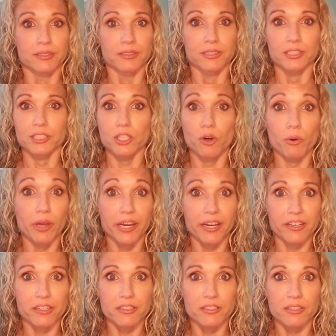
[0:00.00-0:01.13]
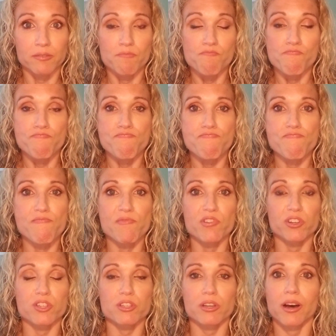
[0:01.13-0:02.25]
so it is.
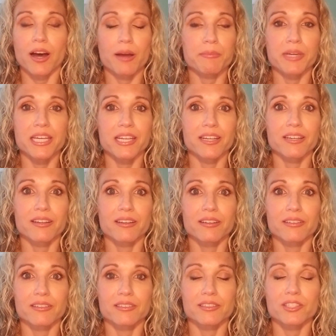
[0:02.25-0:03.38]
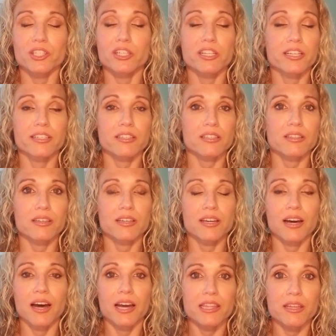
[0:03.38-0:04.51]
So, I mean, goodness, the
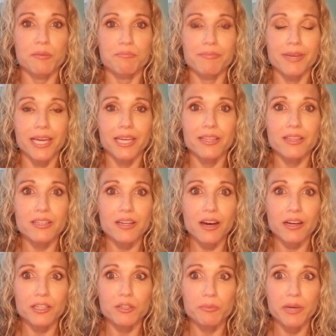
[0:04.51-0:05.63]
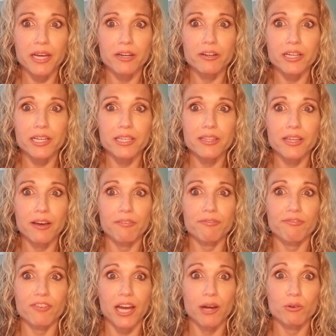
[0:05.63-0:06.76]
guy that made the documentary, that
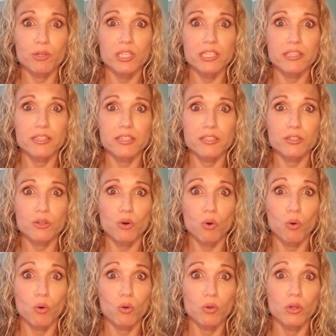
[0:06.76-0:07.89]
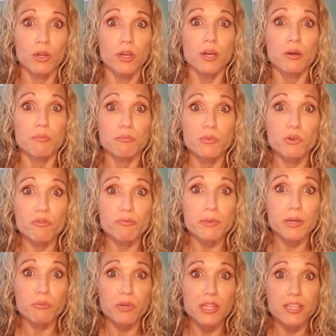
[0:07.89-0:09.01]
founded this whole
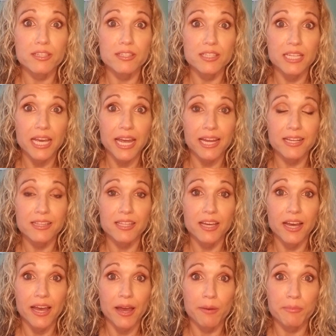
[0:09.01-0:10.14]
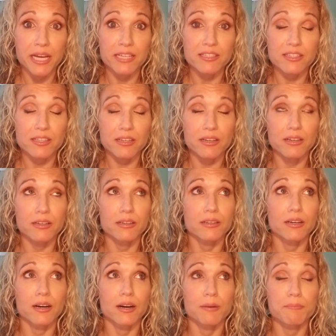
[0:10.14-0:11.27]
movement with his dad, the MS,
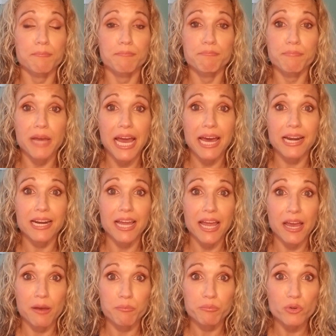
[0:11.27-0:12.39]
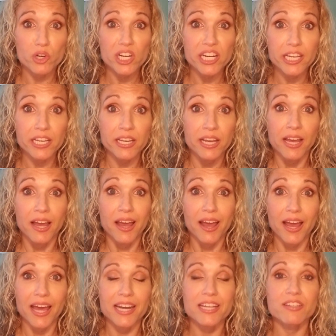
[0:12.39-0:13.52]
Matt Embry,
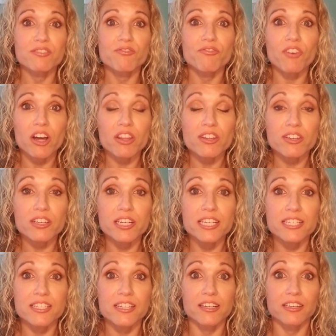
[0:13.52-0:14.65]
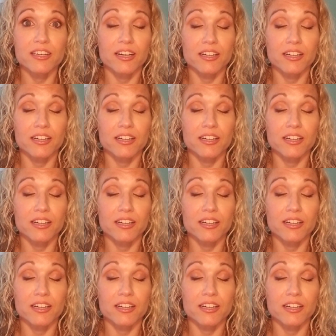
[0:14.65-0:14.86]
And his father is a